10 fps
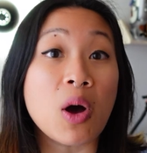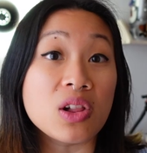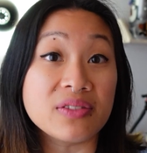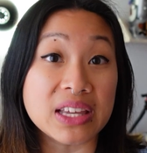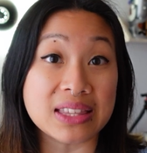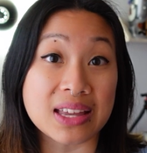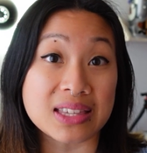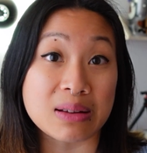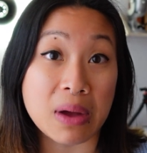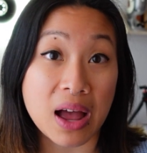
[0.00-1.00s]
all of these things
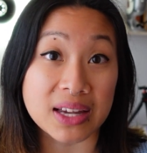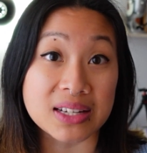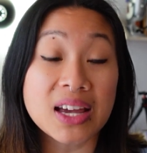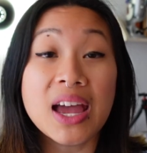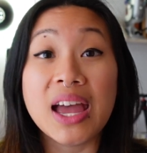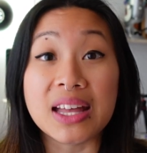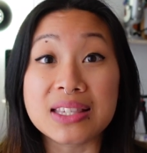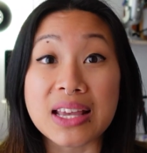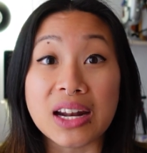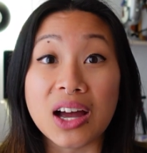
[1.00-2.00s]
in mind
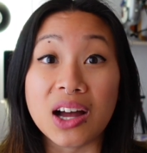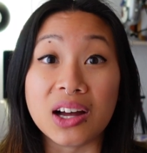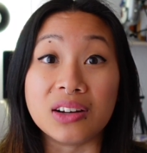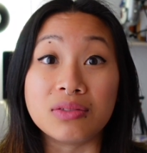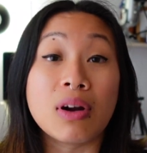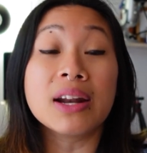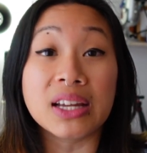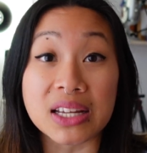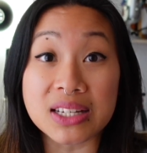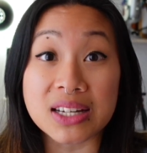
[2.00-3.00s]
instead of running
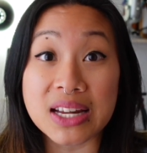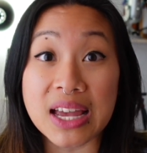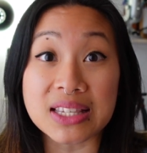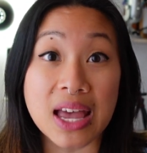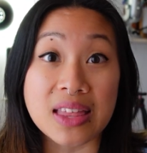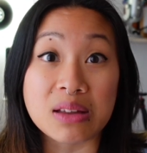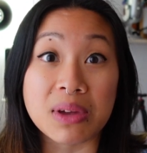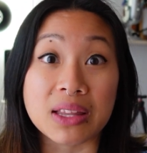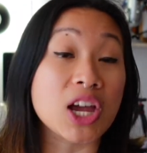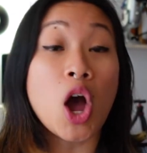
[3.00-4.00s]
into dates and then
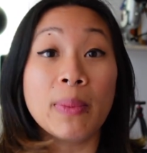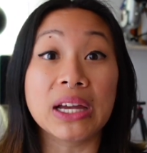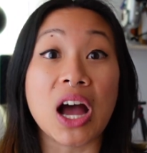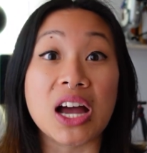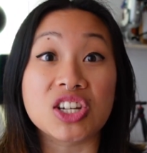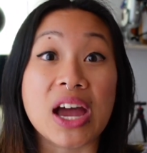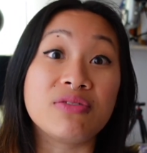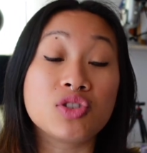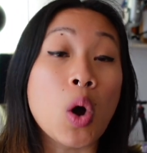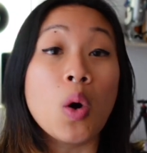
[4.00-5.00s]
being like, oh my gosh, I
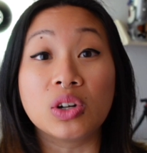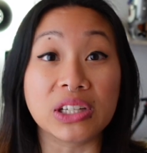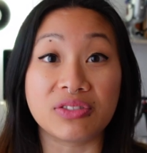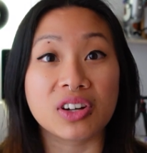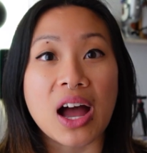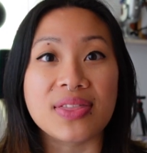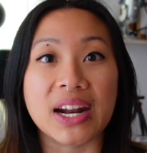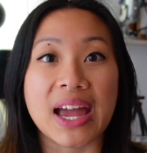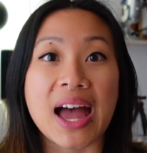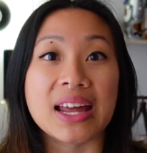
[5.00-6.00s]
totally forgot that
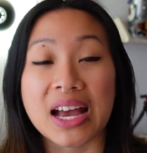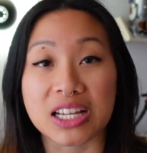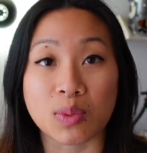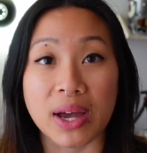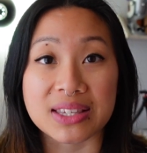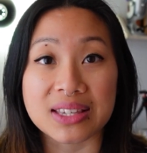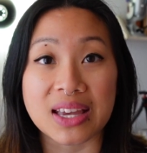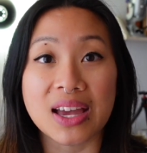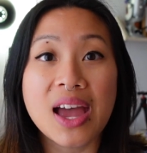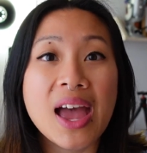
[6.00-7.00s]
I had
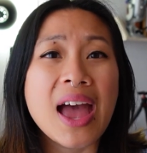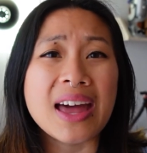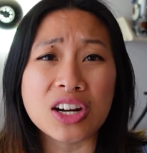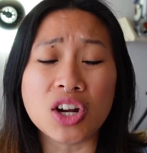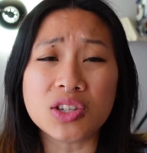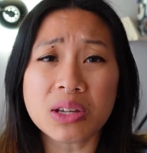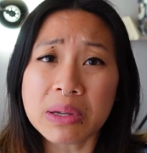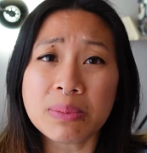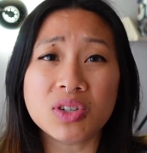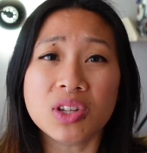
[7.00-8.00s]
XYZ. And I know some
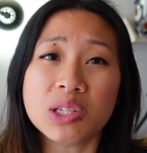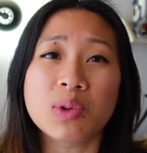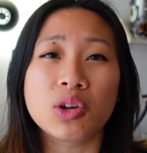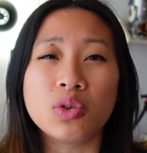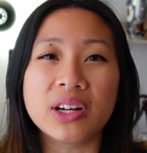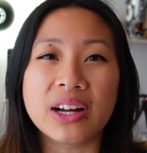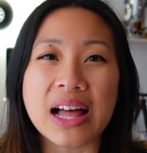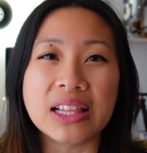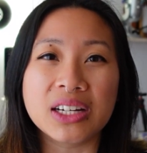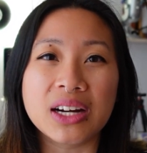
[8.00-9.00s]
people do this with a Google
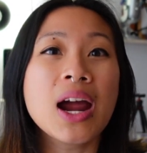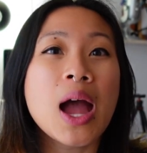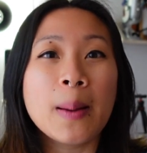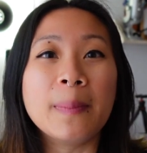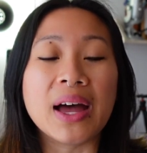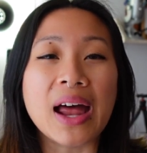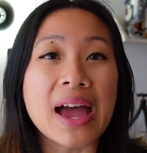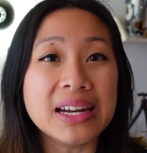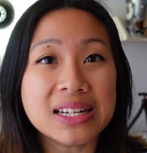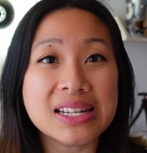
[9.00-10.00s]
Calendar, but I
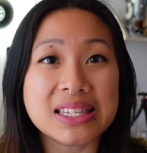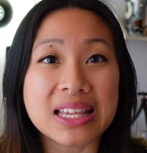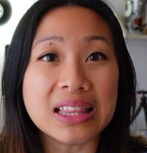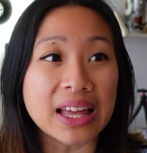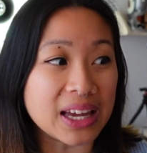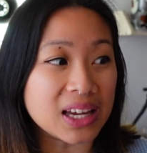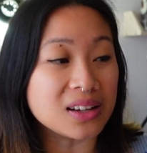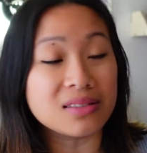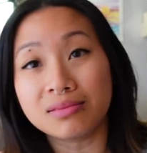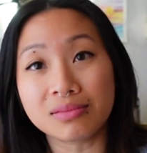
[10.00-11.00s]
needed to see like